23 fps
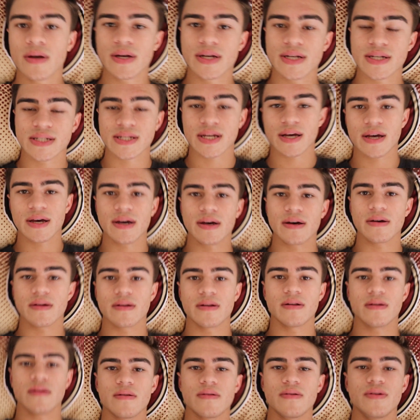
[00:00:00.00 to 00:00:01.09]
because I
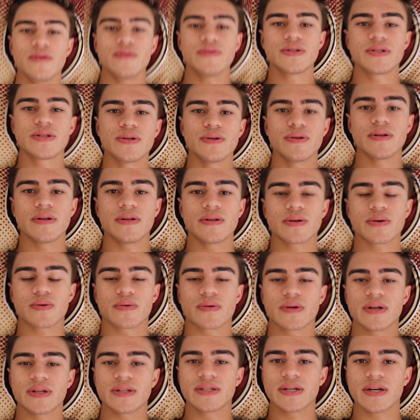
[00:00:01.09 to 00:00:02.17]
had new student
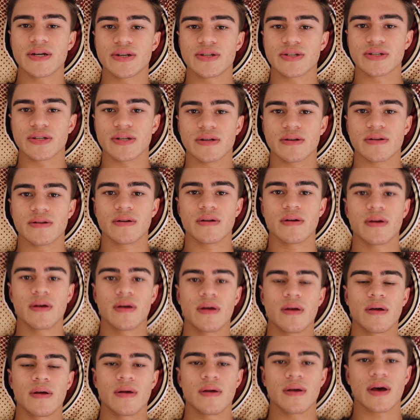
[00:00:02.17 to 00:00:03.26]
orientation
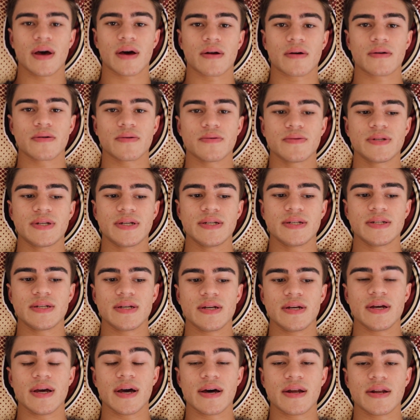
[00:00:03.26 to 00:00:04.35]
at
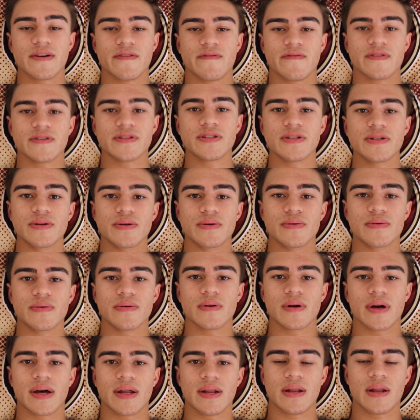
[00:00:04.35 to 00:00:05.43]
ROTC at FSU
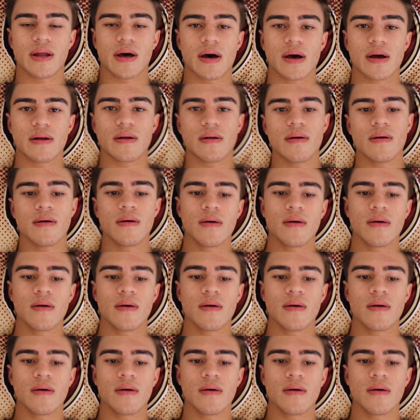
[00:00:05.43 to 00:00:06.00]
at 9.